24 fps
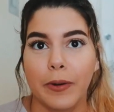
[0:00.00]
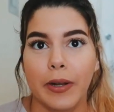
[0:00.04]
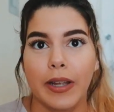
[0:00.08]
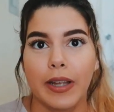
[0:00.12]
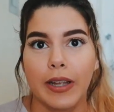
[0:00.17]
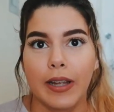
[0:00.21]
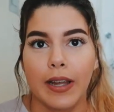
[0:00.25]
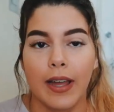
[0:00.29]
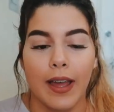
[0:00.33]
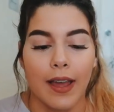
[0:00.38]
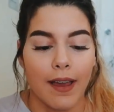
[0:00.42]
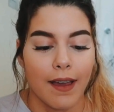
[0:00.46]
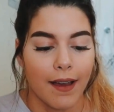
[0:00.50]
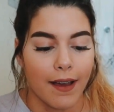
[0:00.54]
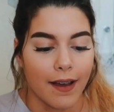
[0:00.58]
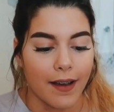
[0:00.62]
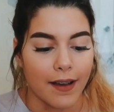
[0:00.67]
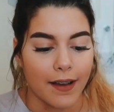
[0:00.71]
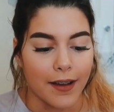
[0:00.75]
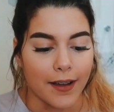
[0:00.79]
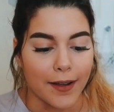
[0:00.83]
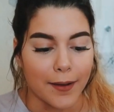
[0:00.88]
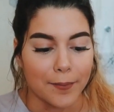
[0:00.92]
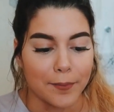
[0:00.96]
ring.
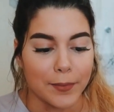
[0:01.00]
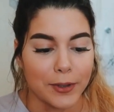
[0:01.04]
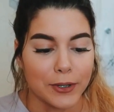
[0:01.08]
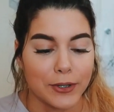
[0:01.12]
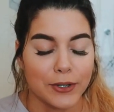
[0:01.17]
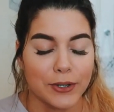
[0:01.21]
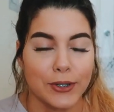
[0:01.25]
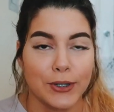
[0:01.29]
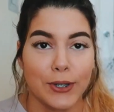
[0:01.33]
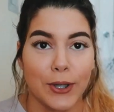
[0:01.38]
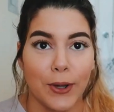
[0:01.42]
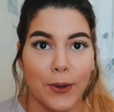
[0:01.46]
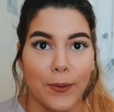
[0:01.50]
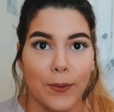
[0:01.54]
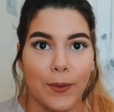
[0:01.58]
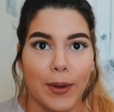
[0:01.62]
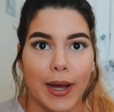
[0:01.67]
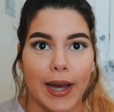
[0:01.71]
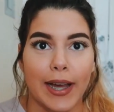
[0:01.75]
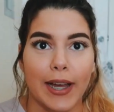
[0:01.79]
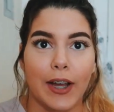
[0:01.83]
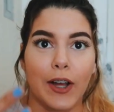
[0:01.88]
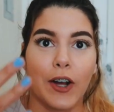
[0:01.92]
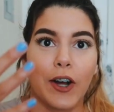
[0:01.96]
Um,
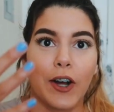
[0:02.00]
so I